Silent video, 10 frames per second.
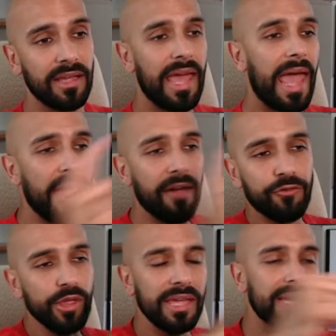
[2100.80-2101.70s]

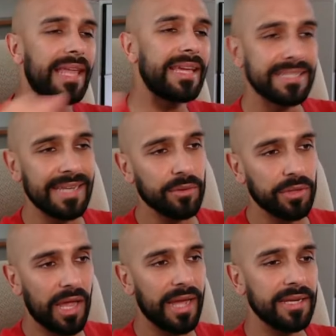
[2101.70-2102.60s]
everything later down the
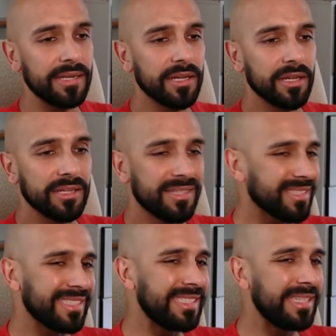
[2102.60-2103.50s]
line
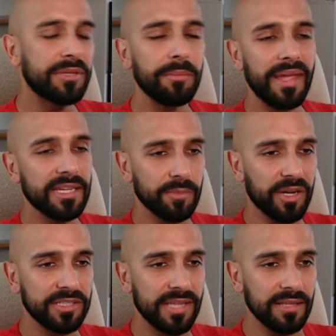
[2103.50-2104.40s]
doesn't seem to make as
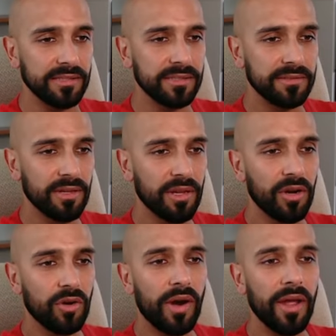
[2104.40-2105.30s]
much sense,
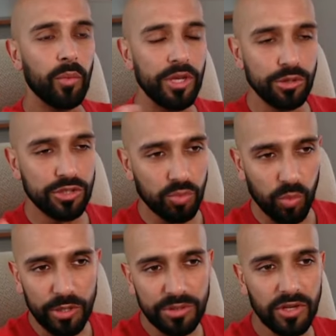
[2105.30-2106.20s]
right? When
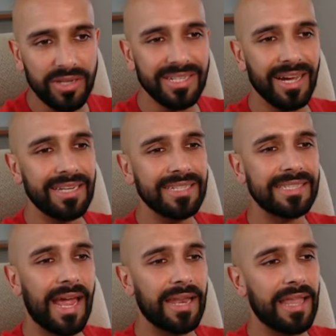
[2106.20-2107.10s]
you start to
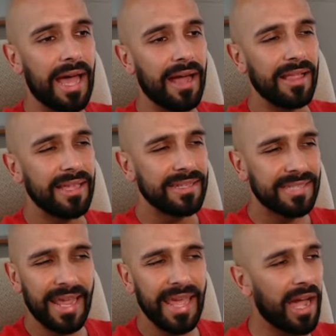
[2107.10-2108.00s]
understand that
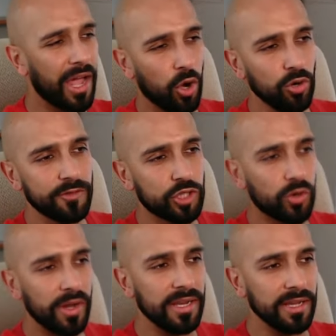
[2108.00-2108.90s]
today I
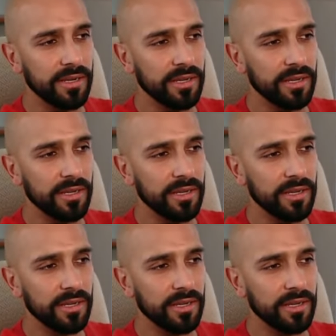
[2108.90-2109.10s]
overtraded,